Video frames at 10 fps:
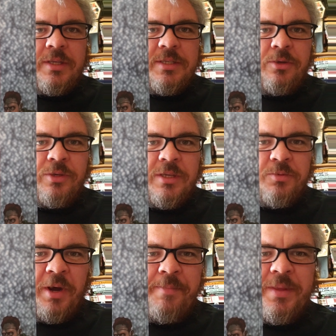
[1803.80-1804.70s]
see who does
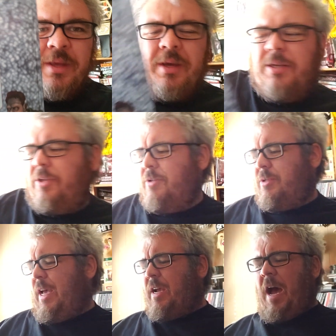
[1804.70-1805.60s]
what. So this
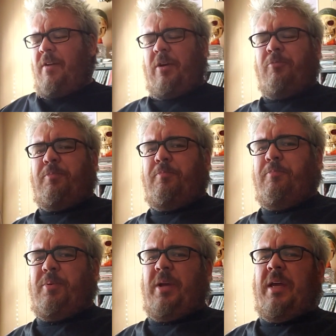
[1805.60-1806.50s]
was like kind of a
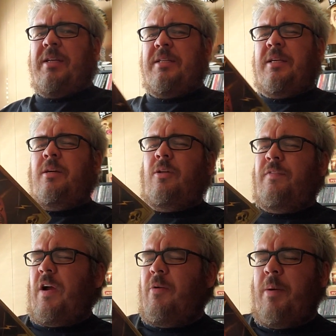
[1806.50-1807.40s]
big deal,
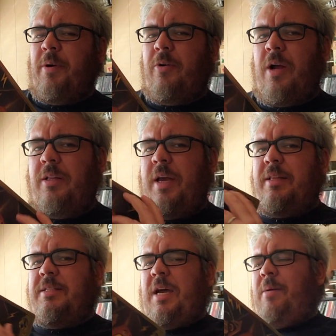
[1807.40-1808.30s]
if I remember correctly at
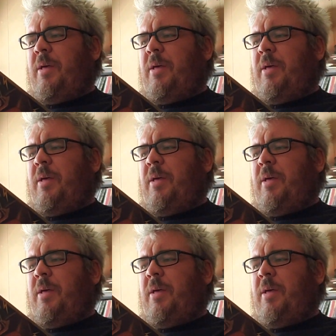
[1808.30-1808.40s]
the time.